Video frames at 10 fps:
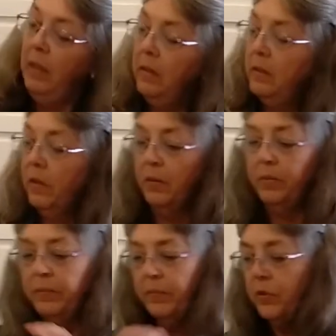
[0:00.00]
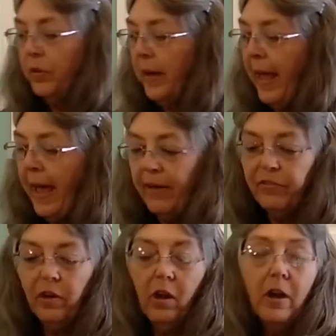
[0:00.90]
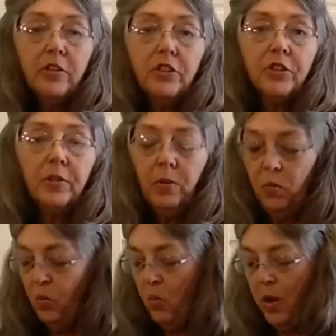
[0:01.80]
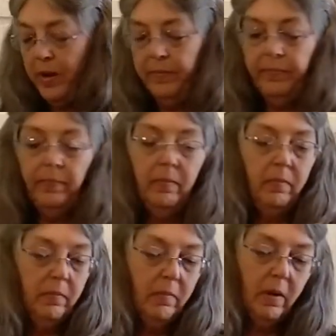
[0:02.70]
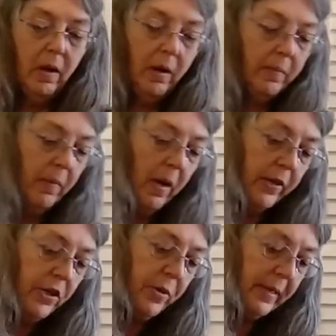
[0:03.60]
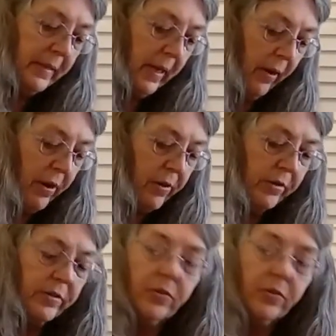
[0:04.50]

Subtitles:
So you can have the larger one on U.S. carriers